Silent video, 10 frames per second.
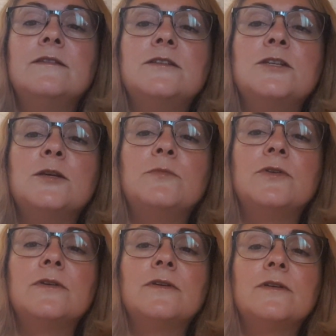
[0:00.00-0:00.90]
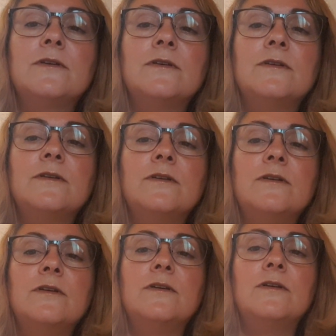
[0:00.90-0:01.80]
tip
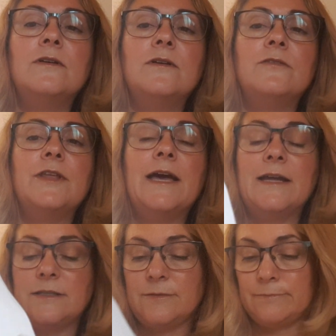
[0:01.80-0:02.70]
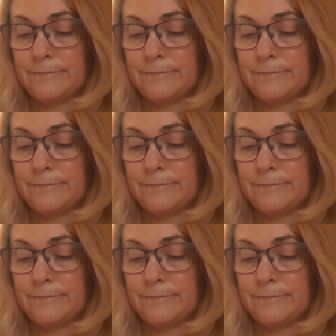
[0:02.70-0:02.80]
of the hat.